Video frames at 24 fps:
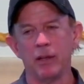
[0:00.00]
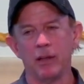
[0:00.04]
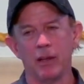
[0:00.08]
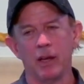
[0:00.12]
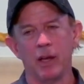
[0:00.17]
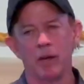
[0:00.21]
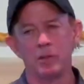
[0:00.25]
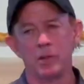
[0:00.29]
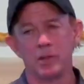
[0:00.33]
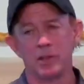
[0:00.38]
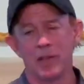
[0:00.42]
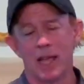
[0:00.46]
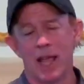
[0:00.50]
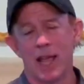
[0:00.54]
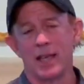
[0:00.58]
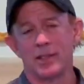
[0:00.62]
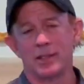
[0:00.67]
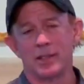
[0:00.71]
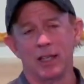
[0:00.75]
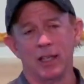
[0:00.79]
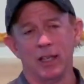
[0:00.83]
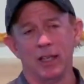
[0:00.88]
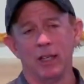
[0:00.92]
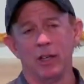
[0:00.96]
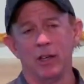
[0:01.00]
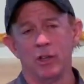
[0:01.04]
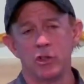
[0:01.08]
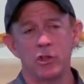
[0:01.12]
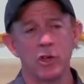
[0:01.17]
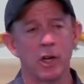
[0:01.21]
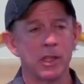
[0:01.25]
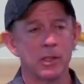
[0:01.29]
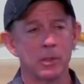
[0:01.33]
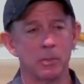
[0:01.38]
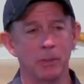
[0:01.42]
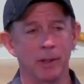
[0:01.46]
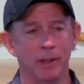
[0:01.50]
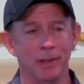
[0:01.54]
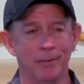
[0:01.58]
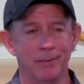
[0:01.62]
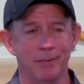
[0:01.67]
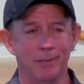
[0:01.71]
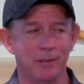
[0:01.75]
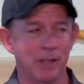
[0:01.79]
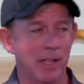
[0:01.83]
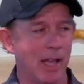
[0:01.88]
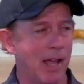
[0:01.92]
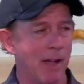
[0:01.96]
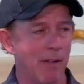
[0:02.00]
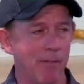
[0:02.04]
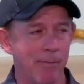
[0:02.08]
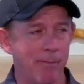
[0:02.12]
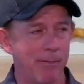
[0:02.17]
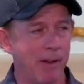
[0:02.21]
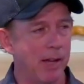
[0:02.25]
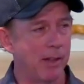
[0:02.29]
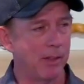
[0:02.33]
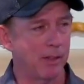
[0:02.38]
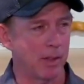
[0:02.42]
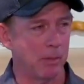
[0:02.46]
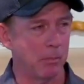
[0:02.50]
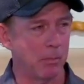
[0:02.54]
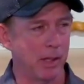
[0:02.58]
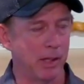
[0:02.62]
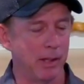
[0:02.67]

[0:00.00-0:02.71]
I'm just asking you to trust me, to have faith in me.